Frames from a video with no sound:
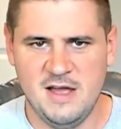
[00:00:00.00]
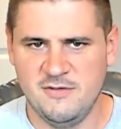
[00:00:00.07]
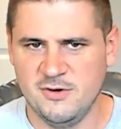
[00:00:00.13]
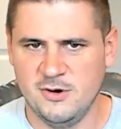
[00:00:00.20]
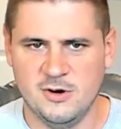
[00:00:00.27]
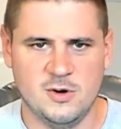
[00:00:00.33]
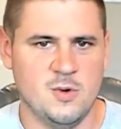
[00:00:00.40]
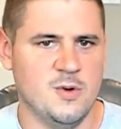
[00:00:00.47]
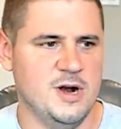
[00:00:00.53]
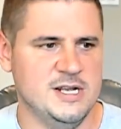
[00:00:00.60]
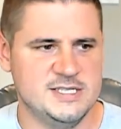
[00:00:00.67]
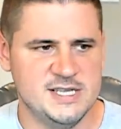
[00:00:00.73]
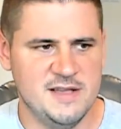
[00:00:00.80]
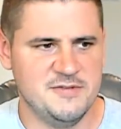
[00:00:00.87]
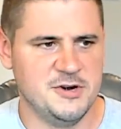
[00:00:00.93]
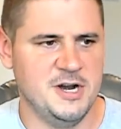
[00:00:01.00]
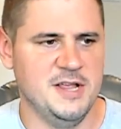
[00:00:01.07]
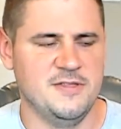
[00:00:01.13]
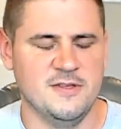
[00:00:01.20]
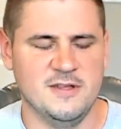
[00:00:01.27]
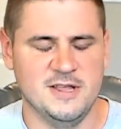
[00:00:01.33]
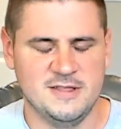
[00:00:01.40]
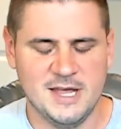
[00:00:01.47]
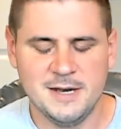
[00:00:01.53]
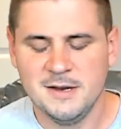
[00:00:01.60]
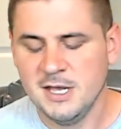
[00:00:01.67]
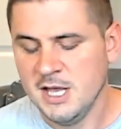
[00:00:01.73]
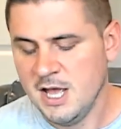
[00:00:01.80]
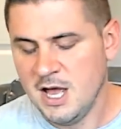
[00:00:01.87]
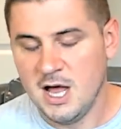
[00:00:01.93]
or a Core i7 or anything like that.
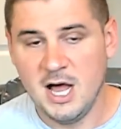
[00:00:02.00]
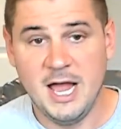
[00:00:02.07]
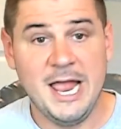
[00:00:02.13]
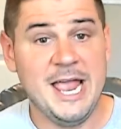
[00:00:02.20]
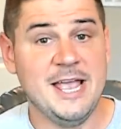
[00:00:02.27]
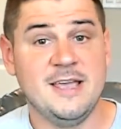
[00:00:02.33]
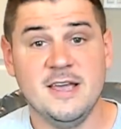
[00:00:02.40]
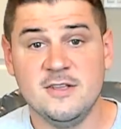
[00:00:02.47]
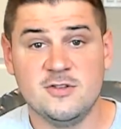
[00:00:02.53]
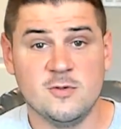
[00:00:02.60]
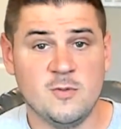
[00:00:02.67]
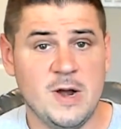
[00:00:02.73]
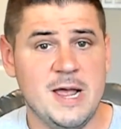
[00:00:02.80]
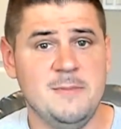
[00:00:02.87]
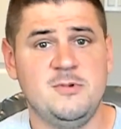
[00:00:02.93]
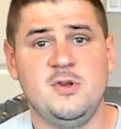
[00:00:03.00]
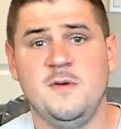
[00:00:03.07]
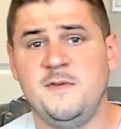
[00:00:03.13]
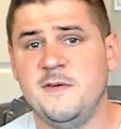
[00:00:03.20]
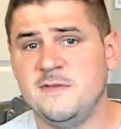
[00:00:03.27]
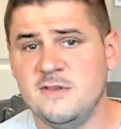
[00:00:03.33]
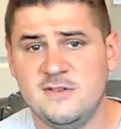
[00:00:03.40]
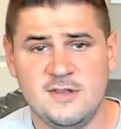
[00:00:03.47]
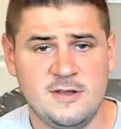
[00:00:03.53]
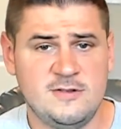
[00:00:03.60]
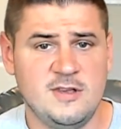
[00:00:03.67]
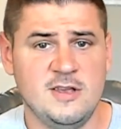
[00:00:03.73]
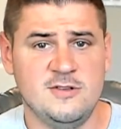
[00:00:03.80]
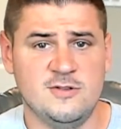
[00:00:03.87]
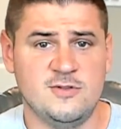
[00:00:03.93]
8 gigs of RAM, 256
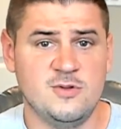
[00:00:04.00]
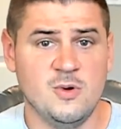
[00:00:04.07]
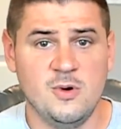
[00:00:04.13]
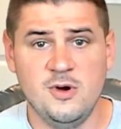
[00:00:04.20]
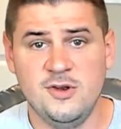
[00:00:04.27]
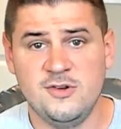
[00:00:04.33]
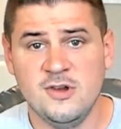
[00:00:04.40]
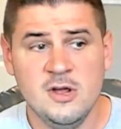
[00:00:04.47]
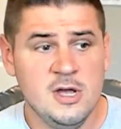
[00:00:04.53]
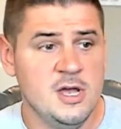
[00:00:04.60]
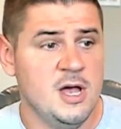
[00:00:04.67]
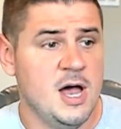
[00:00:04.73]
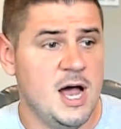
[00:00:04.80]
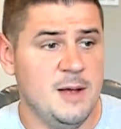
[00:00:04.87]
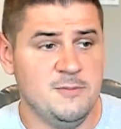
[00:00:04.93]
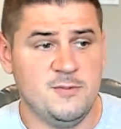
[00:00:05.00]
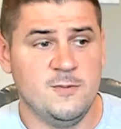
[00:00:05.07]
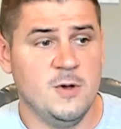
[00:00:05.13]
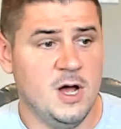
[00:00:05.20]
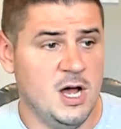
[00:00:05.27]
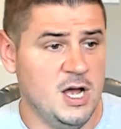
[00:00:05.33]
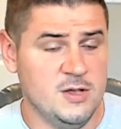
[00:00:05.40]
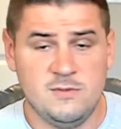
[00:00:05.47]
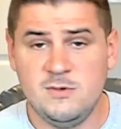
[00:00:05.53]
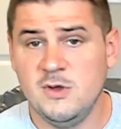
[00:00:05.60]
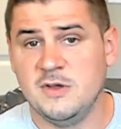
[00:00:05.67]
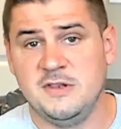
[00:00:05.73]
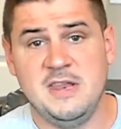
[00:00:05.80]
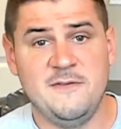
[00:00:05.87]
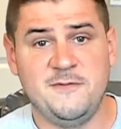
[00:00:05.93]
gigs of storage. You
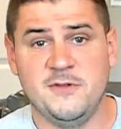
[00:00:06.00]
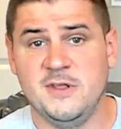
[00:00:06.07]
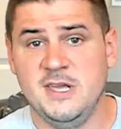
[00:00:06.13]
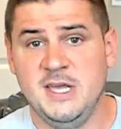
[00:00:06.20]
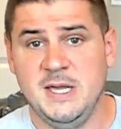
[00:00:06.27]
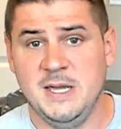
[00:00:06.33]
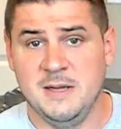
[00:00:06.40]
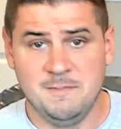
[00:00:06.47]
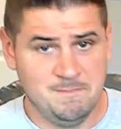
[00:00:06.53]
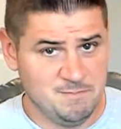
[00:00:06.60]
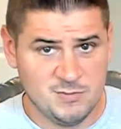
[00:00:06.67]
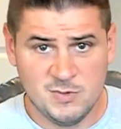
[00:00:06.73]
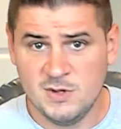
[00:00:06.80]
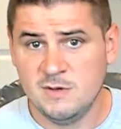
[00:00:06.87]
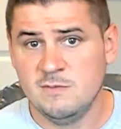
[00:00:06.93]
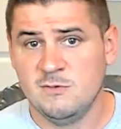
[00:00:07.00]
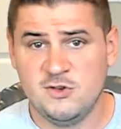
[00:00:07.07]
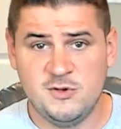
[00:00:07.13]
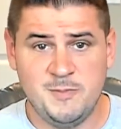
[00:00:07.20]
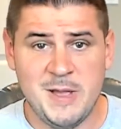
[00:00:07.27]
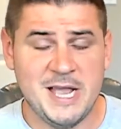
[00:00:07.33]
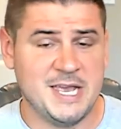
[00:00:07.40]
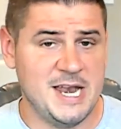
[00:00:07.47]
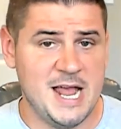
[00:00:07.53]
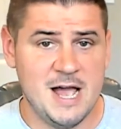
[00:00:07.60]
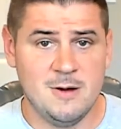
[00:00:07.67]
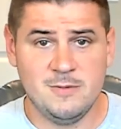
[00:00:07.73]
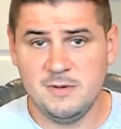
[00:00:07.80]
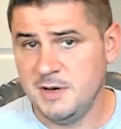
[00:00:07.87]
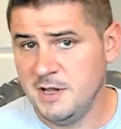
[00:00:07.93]
could definitely spec it
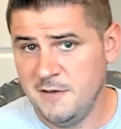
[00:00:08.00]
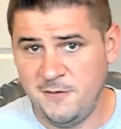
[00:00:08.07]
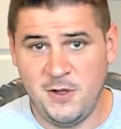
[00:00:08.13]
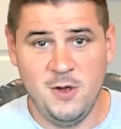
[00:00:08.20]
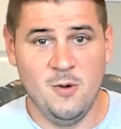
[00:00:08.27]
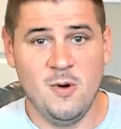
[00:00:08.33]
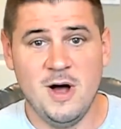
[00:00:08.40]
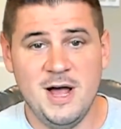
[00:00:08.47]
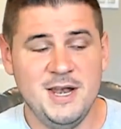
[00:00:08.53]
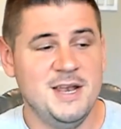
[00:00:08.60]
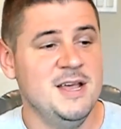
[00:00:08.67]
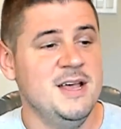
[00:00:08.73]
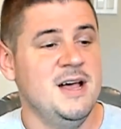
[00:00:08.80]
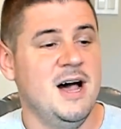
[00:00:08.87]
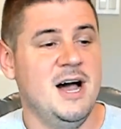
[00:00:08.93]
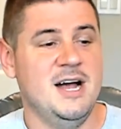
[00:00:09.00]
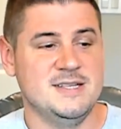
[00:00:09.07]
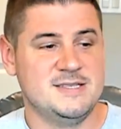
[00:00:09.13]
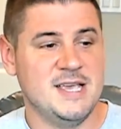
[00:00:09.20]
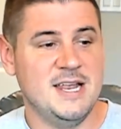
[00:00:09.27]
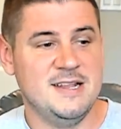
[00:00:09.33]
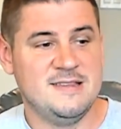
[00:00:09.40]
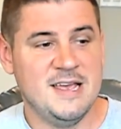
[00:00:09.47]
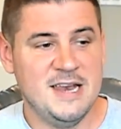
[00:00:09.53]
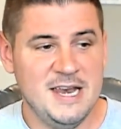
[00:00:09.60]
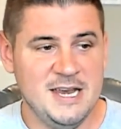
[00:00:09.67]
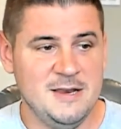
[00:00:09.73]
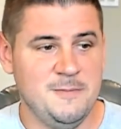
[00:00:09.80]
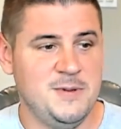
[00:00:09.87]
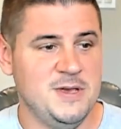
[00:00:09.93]
out if you want. It's got a
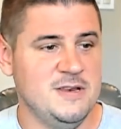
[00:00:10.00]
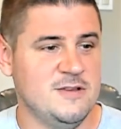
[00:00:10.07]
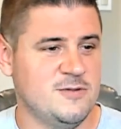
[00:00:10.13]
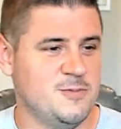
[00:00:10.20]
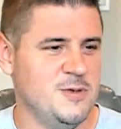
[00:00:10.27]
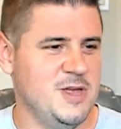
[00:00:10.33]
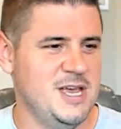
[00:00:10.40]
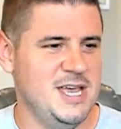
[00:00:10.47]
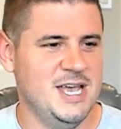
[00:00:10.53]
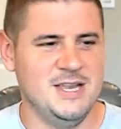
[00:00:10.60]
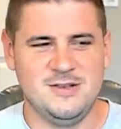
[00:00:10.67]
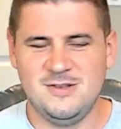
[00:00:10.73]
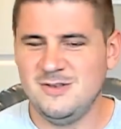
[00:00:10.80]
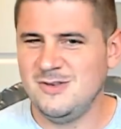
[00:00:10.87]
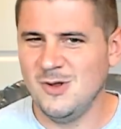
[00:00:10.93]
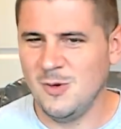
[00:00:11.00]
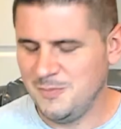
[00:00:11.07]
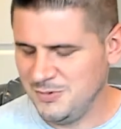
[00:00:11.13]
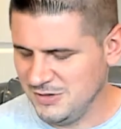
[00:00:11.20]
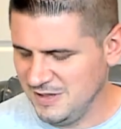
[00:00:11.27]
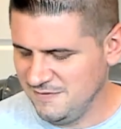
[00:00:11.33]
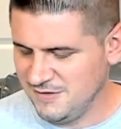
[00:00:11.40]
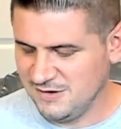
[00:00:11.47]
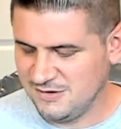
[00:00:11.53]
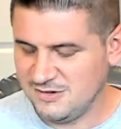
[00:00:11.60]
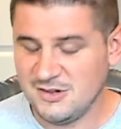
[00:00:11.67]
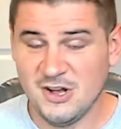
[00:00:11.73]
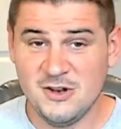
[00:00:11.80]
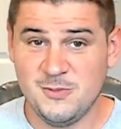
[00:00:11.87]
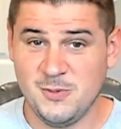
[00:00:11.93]
1080p display. I don't believe there's
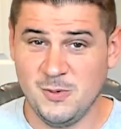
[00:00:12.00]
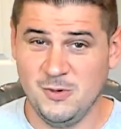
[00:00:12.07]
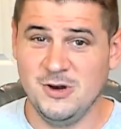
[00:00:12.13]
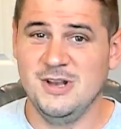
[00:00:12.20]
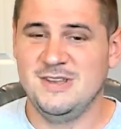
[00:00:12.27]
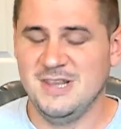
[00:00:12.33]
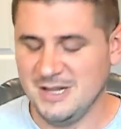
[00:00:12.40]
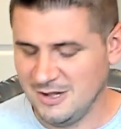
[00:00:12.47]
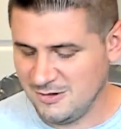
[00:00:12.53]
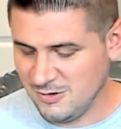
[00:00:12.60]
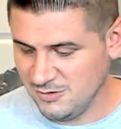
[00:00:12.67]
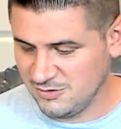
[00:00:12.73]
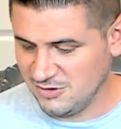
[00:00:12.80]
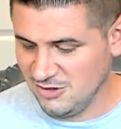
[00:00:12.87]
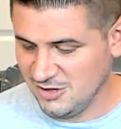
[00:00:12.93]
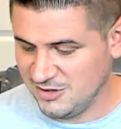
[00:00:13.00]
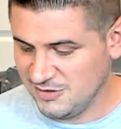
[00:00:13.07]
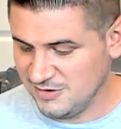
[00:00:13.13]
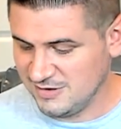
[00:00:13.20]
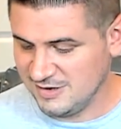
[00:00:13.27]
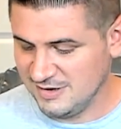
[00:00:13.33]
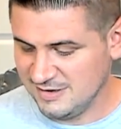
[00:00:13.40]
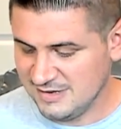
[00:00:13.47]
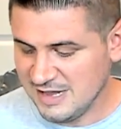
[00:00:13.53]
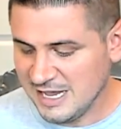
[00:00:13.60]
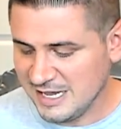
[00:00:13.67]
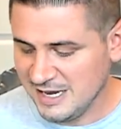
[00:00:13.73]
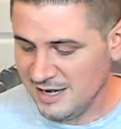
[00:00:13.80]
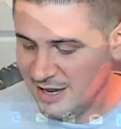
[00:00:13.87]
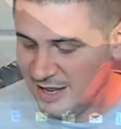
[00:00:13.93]
touch, but we're going to take a closer look at this in a second.